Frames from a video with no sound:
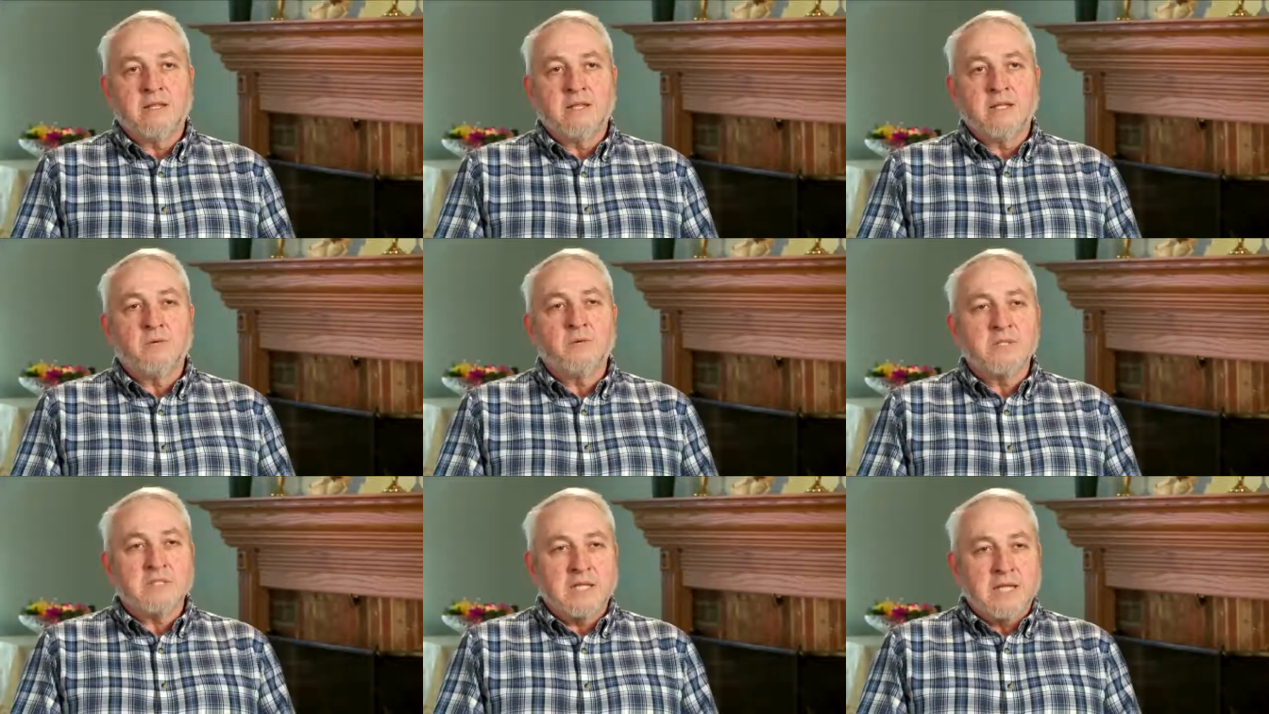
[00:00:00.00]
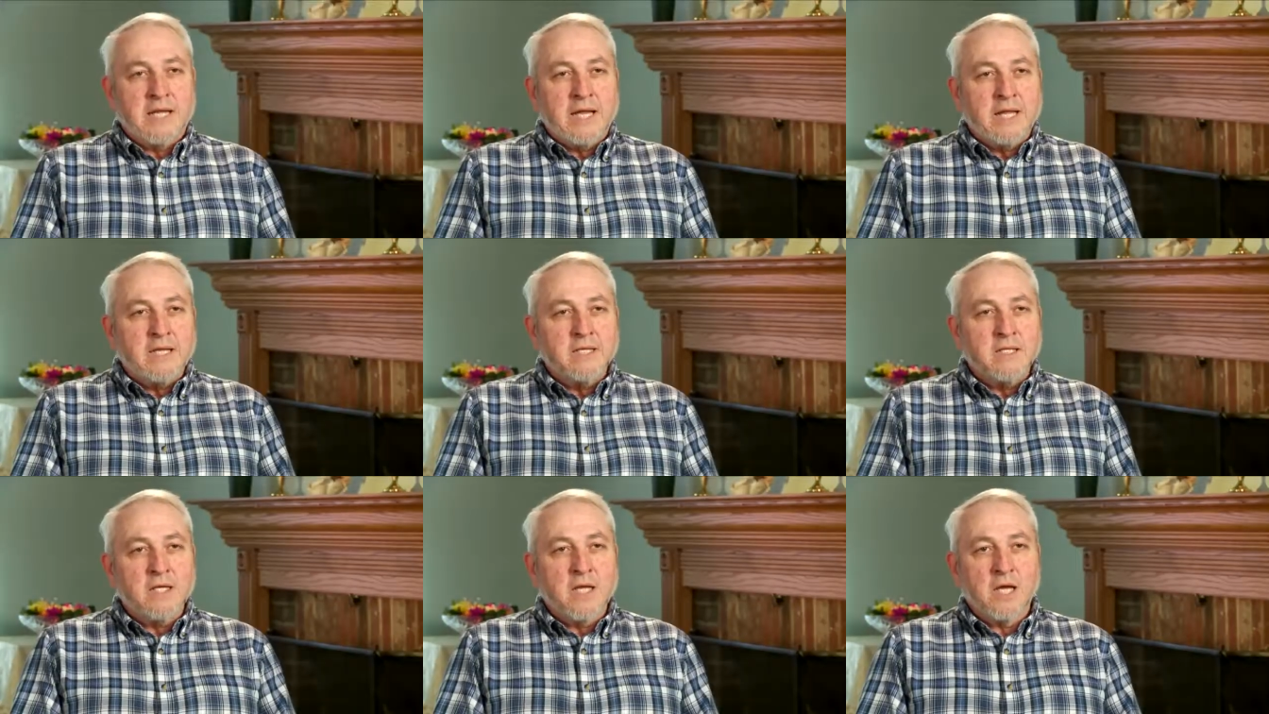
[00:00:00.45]
there was an
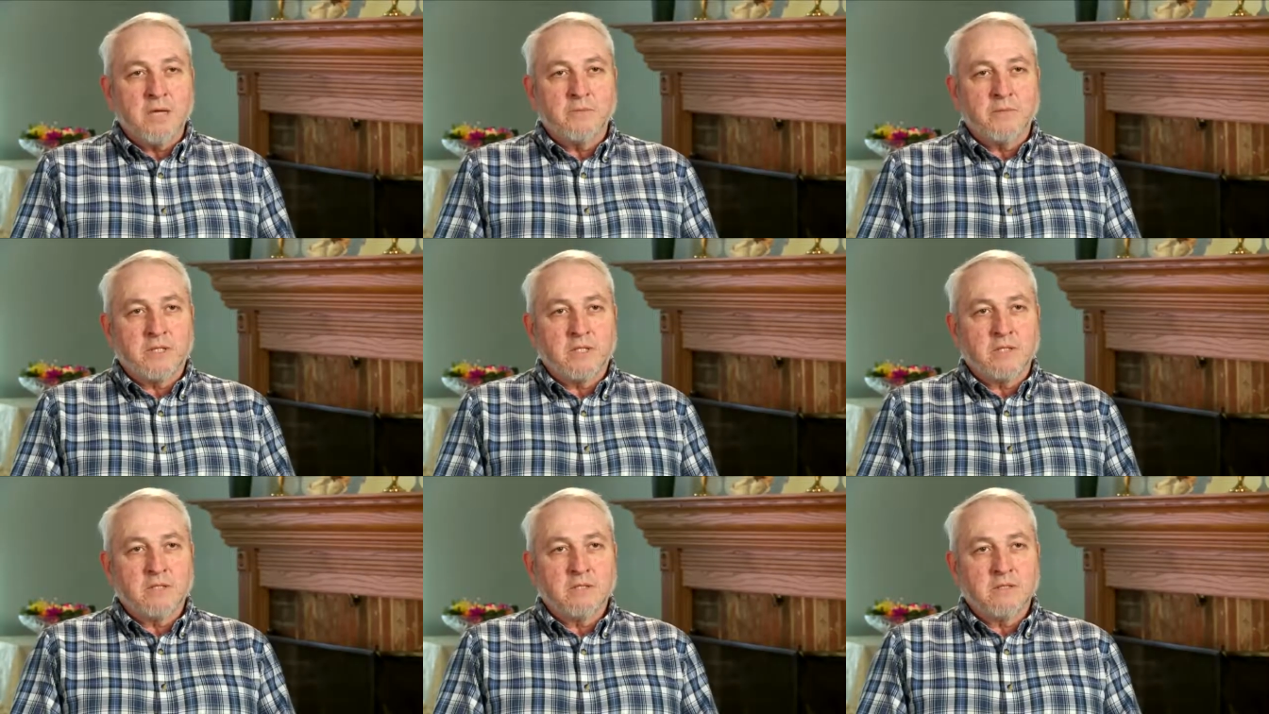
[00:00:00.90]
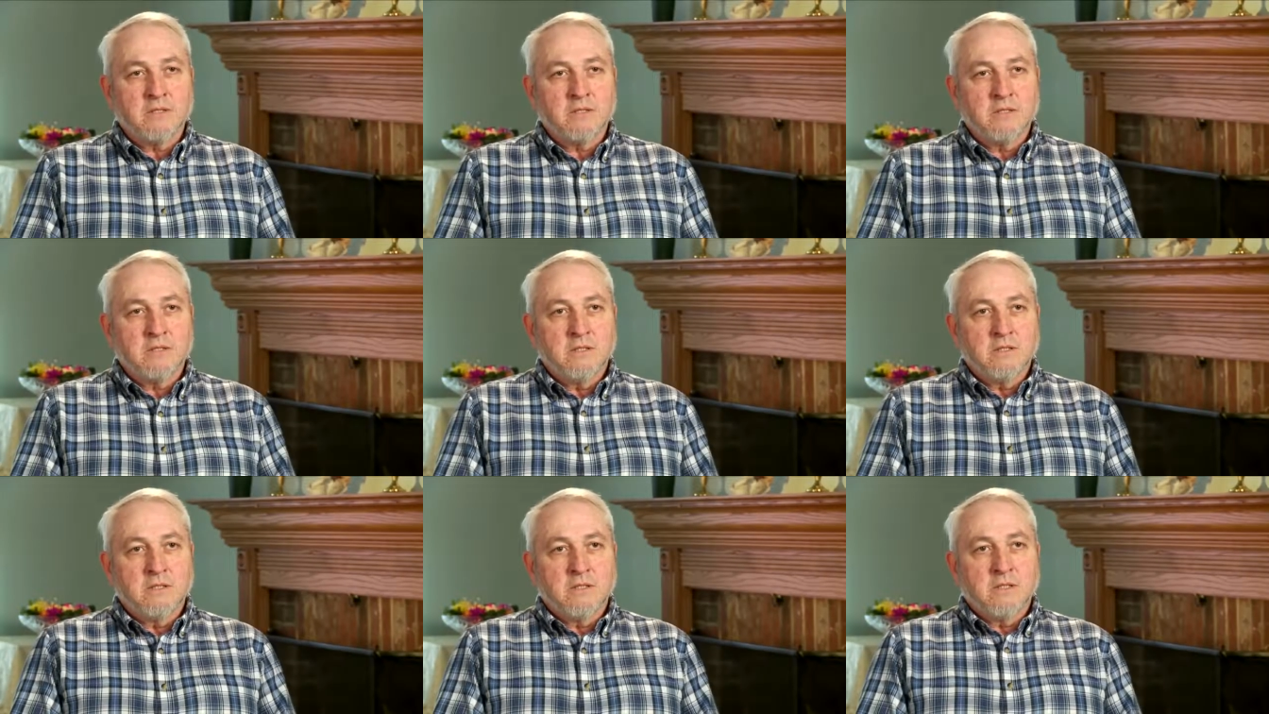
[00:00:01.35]
end coming,
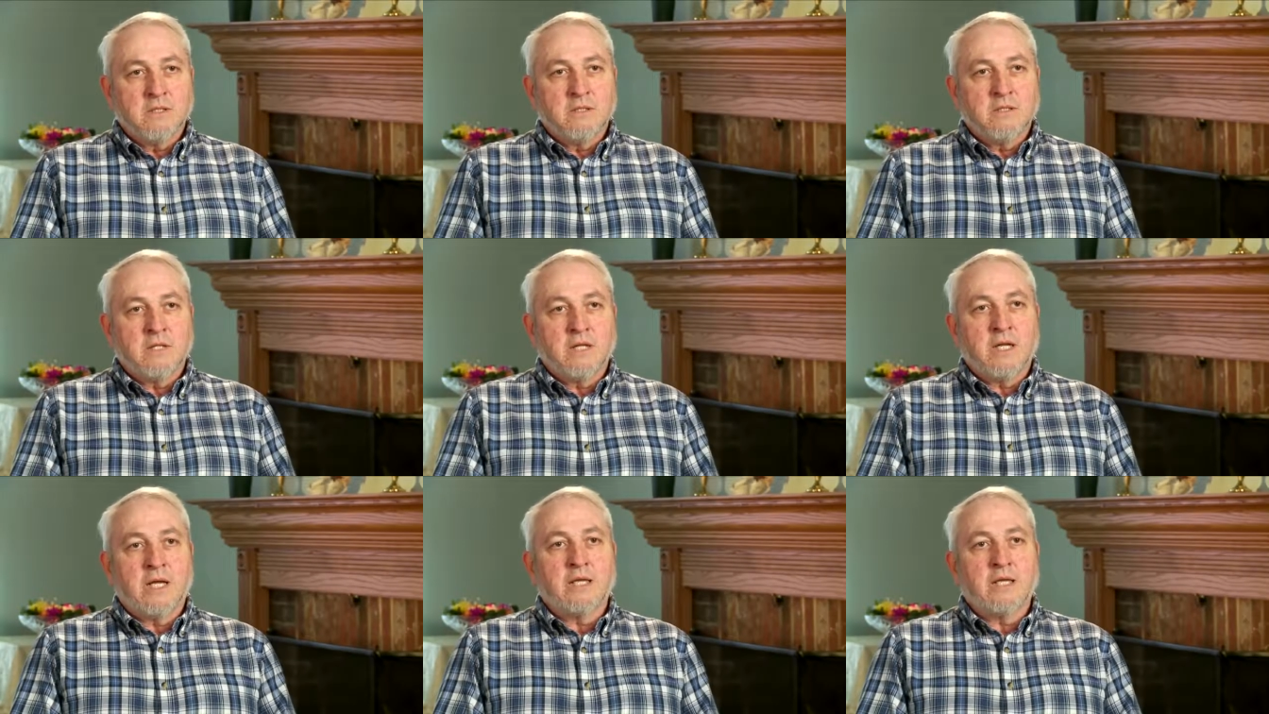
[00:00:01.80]
that